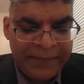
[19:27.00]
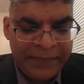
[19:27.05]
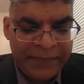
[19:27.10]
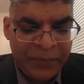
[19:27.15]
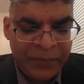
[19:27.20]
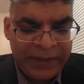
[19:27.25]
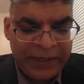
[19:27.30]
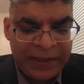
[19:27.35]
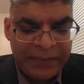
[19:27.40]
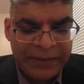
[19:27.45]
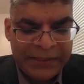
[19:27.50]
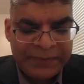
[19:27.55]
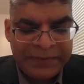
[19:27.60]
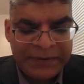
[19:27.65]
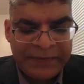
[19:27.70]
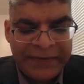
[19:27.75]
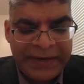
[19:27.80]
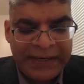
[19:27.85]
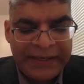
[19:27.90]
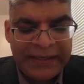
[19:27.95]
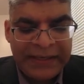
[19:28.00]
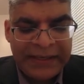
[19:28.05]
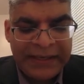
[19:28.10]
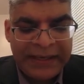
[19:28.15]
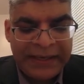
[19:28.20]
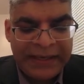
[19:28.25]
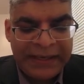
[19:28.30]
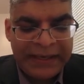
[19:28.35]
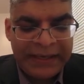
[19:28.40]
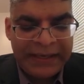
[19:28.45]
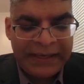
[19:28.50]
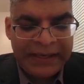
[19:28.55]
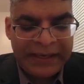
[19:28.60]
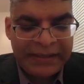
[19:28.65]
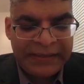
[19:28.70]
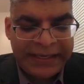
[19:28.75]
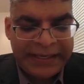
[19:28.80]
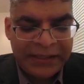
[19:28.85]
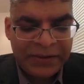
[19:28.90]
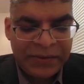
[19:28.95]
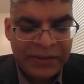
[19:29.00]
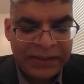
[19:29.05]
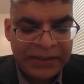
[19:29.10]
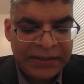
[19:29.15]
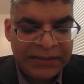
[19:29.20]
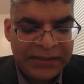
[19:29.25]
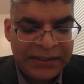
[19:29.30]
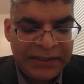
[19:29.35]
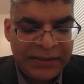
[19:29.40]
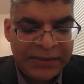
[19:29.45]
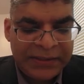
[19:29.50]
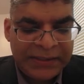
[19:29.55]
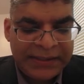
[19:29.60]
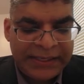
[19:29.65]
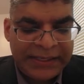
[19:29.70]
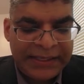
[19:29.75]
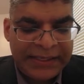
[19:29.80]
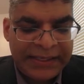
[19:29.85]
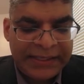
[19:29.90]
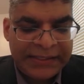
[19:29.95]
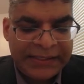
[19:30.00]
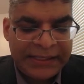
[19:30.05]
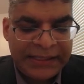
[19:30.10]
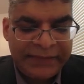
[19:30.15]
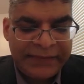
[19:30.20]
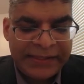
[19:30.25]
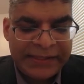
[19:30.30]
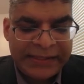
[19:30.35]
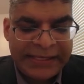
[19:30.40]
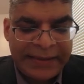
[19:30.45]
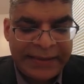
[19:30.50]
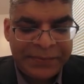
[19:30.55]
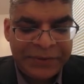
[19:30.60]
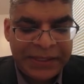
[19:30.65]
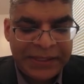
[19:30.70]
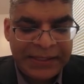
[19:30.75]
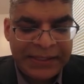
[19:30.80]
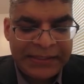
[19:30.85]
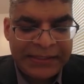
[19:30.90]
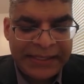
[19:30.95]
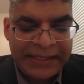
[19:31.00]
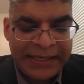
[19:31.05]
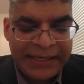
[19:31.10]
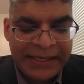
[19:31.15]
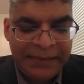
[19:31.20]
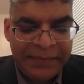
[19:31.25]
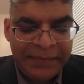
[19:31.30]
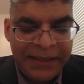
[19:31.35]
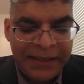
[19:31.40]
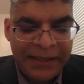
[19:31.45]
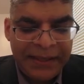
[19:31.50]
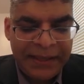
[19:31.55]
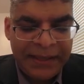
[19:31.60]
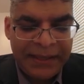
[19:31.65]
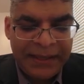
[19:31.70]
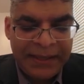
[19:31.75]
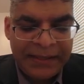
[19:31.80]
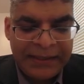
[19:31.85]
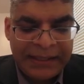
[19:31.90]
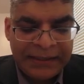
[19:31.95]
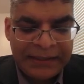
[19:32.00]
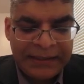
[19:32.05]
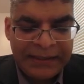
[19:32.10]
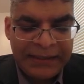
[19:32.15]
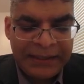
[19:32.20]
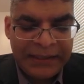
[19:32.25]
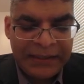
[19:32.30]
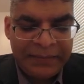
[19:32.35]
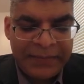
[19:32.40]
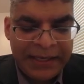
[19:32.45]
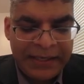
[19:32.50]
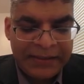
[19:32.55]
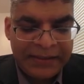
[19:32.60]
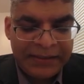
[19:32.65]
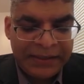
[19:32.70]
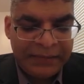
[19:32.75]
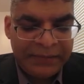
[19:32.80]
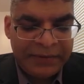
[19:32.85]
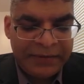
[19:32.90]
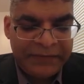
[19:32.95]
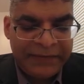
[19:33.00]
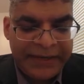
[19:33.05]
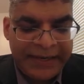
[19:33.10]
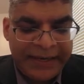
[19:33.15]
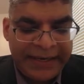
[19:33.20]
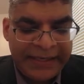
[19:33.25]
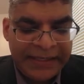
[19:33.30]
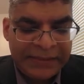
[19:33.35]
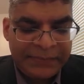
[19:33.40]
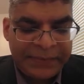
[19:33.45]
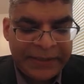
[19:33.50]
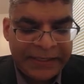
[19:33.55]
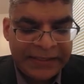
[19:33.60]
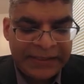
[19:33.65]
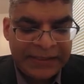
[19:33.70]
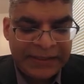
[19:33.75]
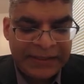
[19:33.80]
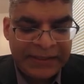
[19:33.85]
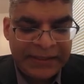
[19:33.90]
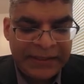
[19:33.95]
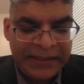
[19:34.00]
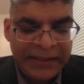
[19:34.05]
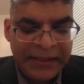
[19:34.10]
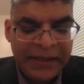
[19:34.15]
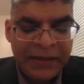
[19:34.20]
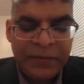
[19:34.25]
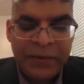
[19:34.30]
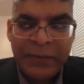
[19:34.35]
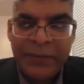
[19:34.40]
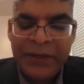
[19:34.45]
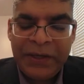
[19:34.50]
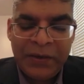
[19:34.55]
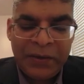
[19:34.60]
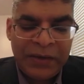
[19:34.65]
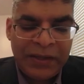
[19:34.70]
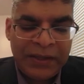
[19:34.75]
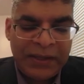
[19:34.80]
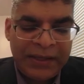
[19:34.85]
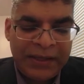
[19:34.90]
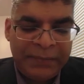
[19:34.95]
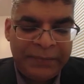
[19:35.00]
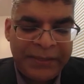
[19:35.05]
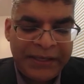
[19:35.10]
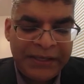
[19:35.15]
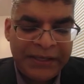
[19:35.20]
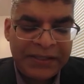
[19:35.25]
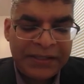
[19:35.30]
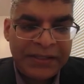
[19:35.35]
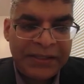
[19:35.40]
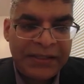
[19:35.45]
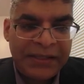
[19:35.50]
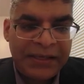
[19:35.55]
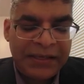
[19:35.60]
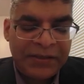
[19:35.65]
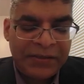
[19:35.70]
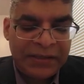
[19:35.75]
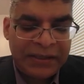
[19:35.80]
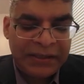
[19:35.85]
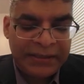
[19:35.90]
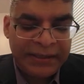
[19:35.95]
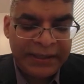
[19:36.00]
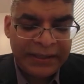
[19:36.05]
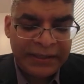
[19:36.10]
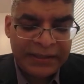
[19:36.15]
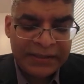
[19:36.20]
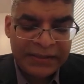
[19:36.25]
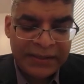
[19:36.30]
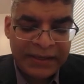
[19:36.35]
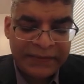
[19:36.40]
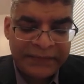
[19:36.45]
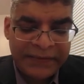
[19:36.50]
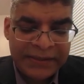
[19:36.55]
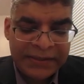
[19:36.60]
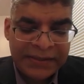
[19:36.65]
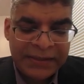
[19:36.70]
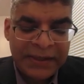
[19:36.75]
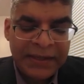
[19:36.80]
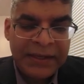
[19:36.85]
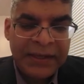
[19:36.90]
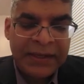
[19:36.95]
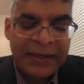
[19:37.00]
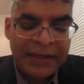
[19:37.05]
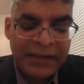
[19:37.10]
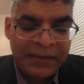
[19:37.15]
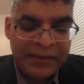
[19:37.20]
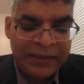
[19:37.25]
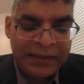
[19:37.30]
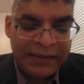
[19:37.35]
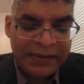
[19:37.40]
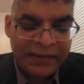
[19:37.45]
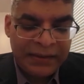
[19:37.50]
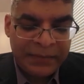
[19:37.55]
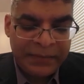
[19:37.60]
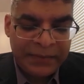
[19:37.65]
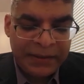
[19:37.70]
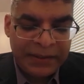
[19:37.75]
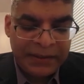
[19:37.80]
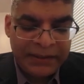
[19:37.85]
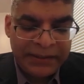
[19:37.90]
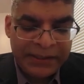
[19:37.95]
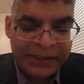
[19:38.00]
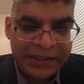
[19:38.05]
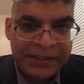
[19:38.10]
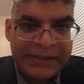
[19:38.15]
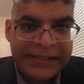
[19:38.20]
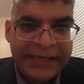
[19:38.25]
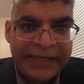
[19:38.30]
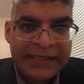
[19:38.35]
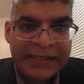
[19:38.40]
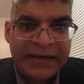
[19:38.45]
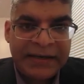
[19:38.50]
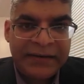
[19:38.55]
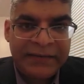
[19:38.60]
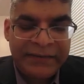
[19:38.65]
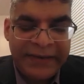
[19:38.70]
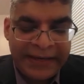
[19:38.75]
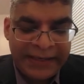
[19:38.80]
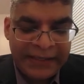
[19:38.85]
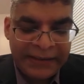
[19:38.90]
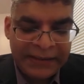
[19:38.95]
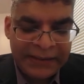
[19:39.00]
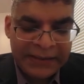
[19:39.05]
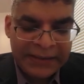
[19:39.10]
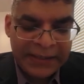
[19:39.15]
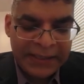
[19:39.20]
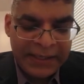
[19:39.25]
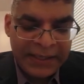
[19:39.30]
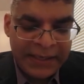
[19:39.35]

wearables provide a contextual continuous data instead of a snapshot in time that clinical monitoring provides. Presently, when we go to the patient, to the clinical's office, the clinician takes our vitals,